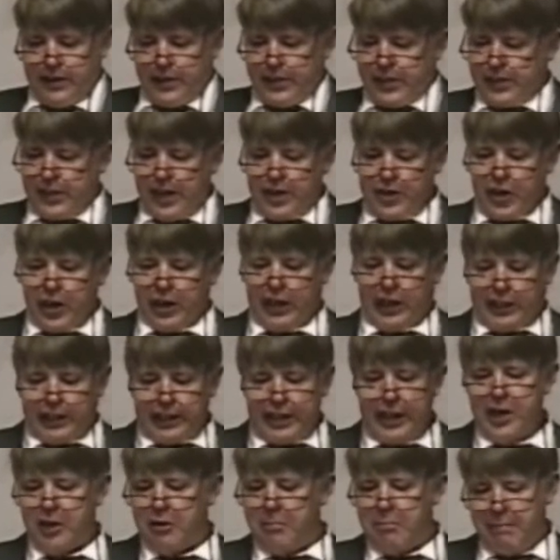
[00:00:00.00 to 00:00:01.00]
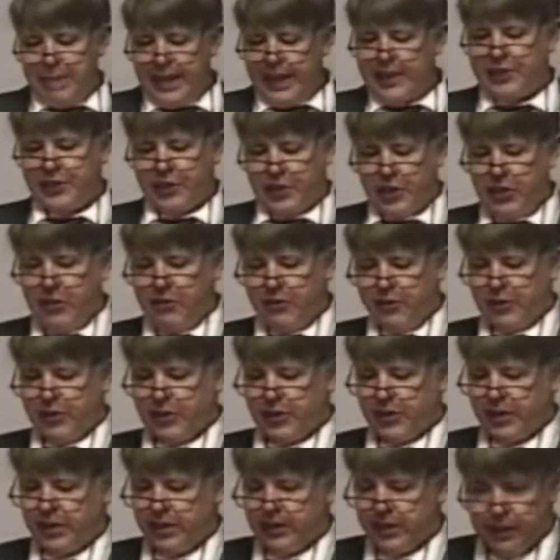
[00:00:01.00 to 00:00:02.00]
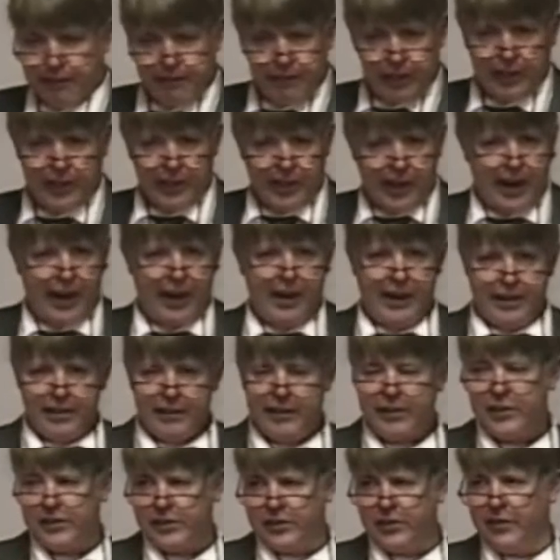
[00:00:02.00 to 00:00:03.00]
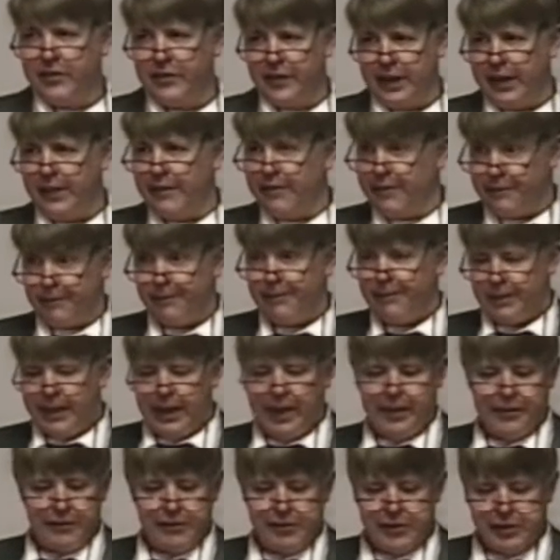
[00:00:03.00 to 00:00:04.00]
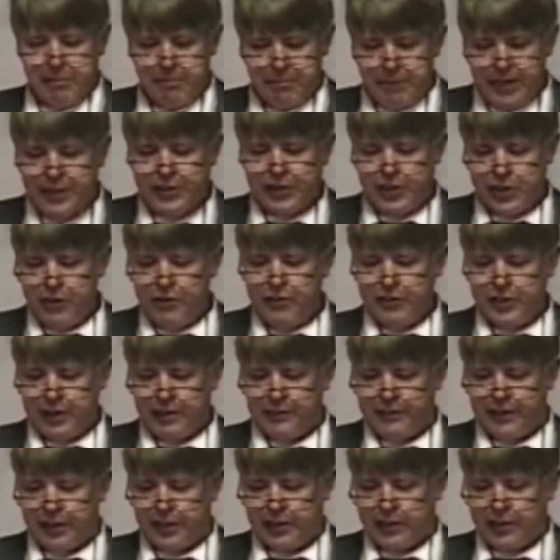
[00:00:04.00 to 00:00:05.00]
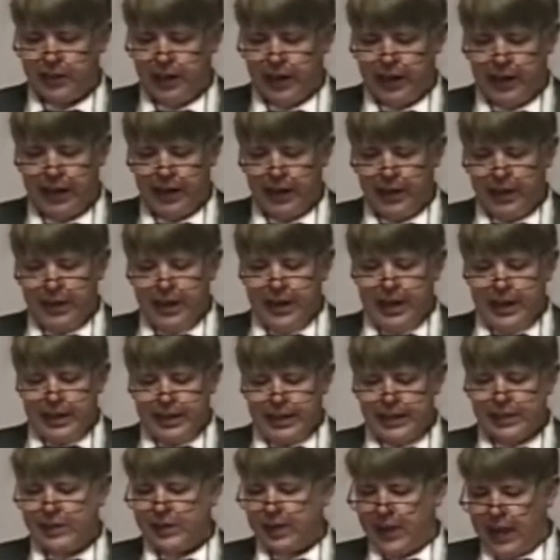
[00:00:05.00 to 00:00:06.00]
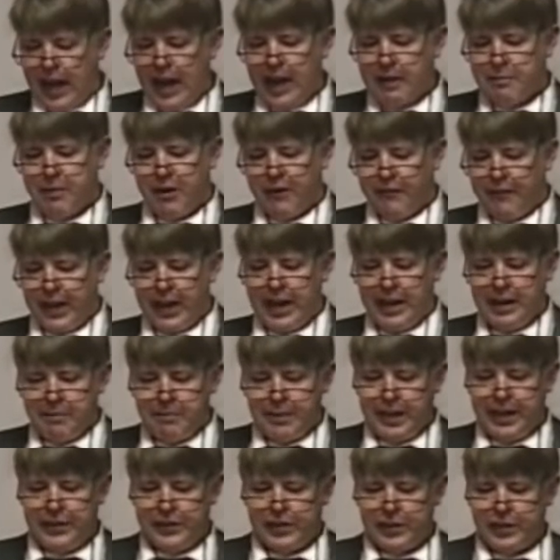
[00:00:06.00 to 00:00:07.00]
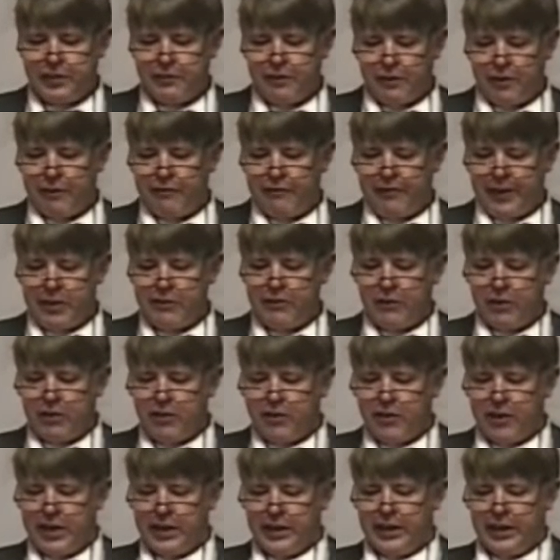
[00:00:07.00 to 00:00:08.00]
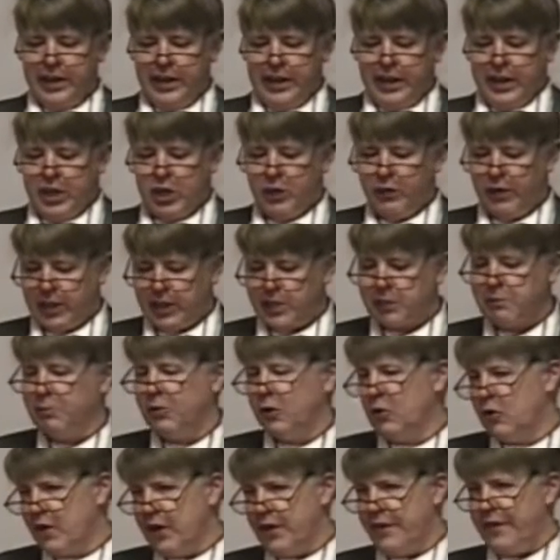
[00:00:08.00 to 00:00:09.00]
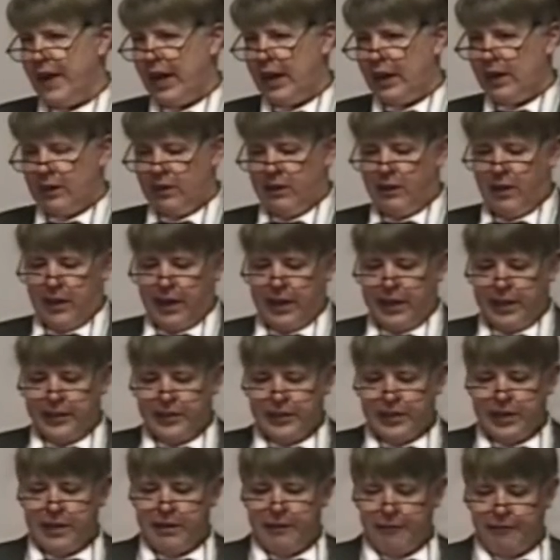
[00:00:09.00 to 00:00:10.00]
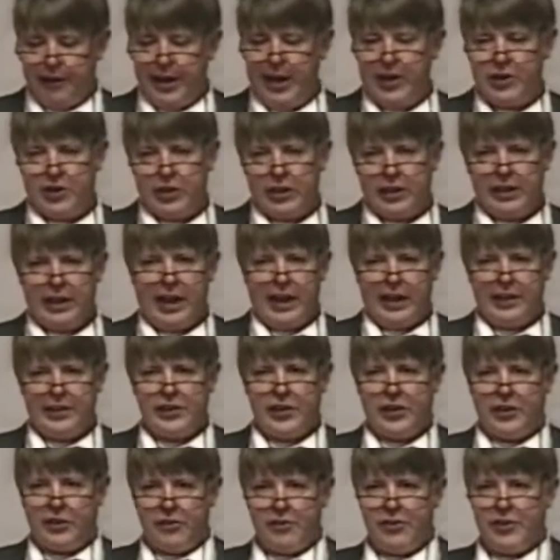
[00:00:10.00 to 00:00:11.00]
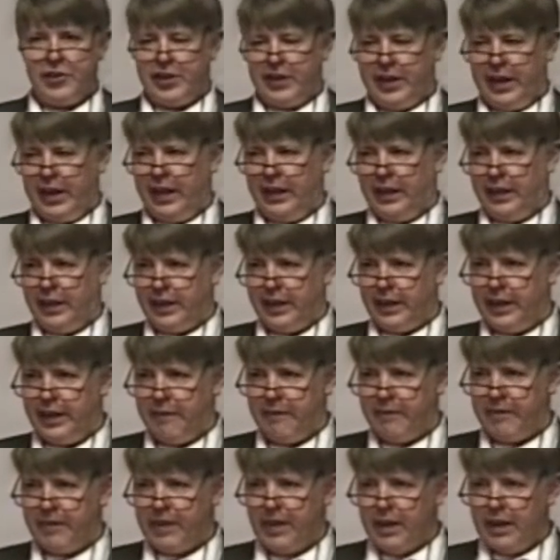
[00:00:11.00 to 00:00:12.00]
such a clear misuse of the law, so there's a misuse of this law, does not provide a basis for a federal court to explore that law's facial constitutionality.